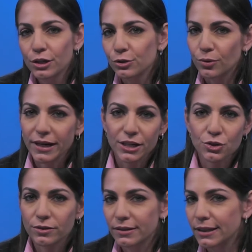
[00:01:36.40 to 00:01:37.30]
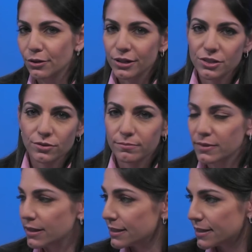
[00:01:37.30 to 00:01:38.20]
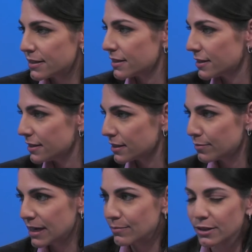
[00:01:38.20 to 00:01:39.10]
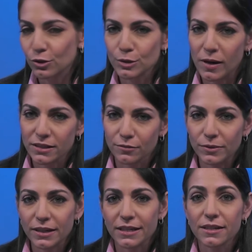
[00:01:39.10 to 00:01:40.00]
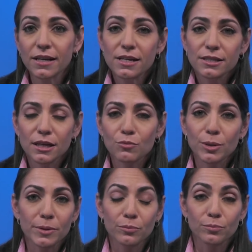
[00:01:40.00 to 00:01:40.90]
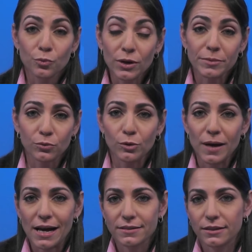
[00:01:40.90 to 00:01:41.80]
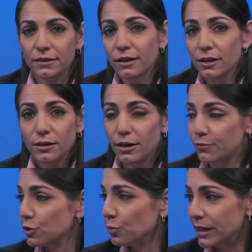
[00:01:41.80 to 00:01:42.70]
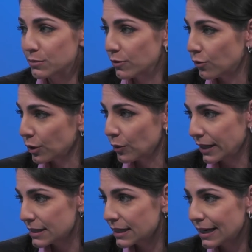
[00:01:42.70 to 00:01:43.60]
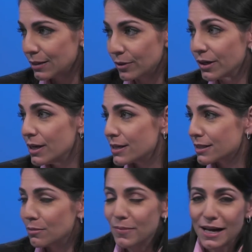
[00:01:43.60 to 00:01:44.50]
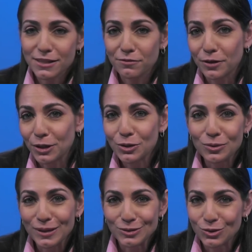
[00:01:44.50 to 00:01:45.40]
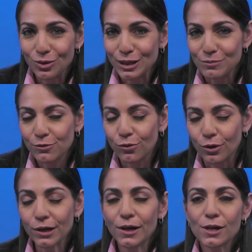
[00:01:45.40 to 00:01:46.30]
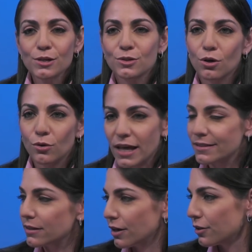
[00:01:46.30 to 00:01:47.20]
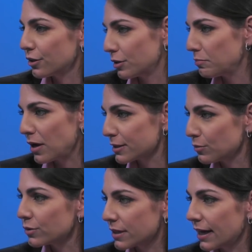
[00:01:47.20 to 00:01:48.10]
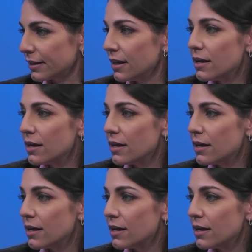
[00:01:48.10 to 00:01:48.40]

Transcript: grayish, clearish consistency, sometimes little spots of blood, and some women, women will pass it a few weeks before going into labor. Some pass it very quick, shortly before, so that's another possible sign.